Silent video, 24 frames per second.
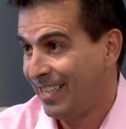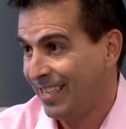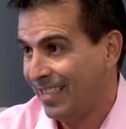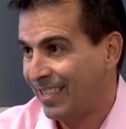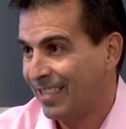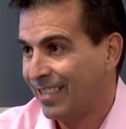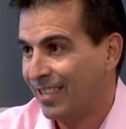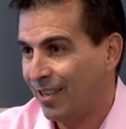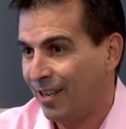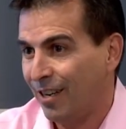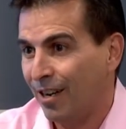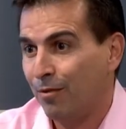You
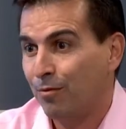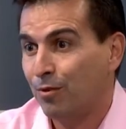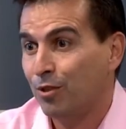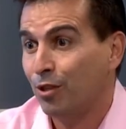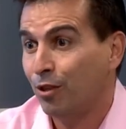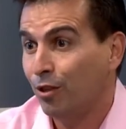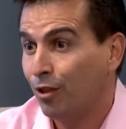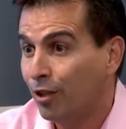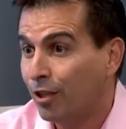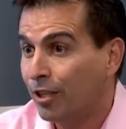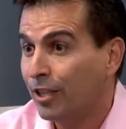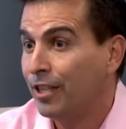know, I was
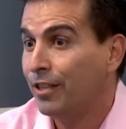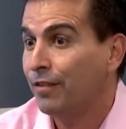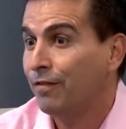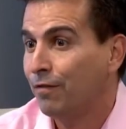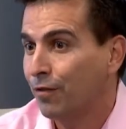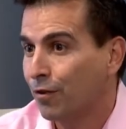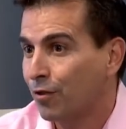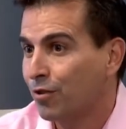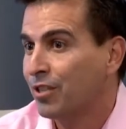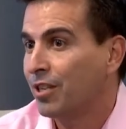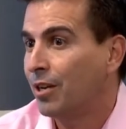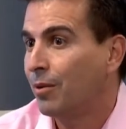looking
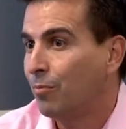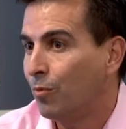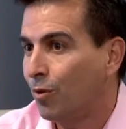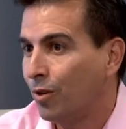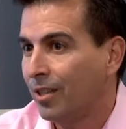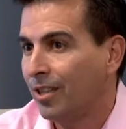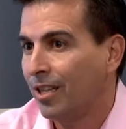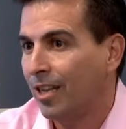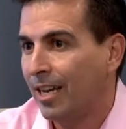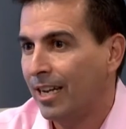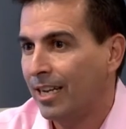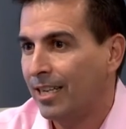for
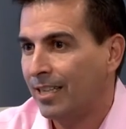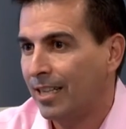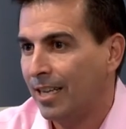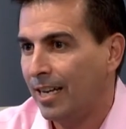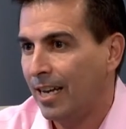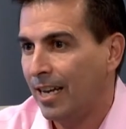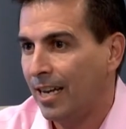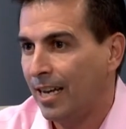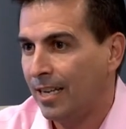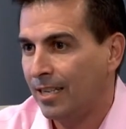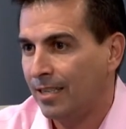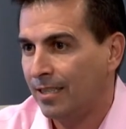someone like
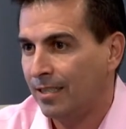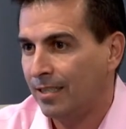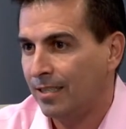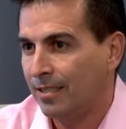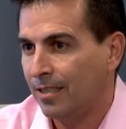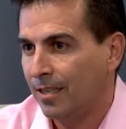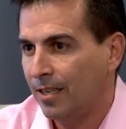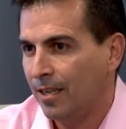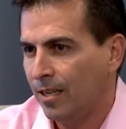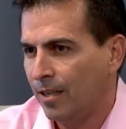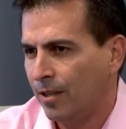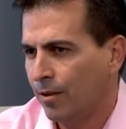that.
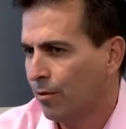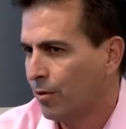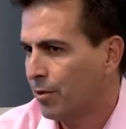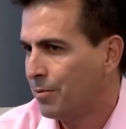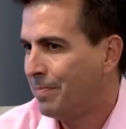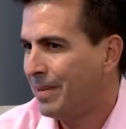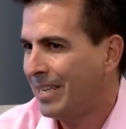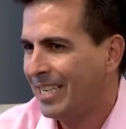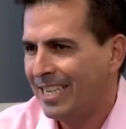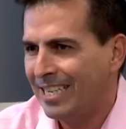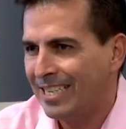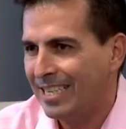And there was
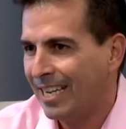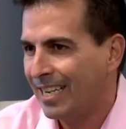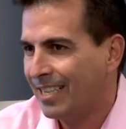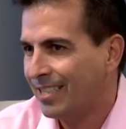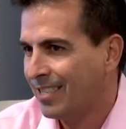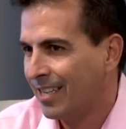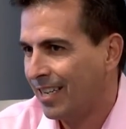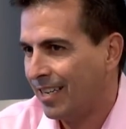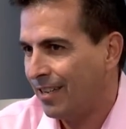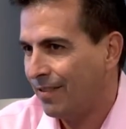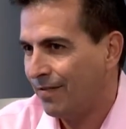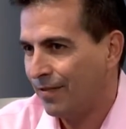many
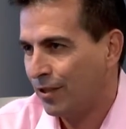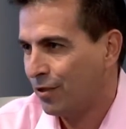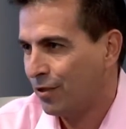dates I even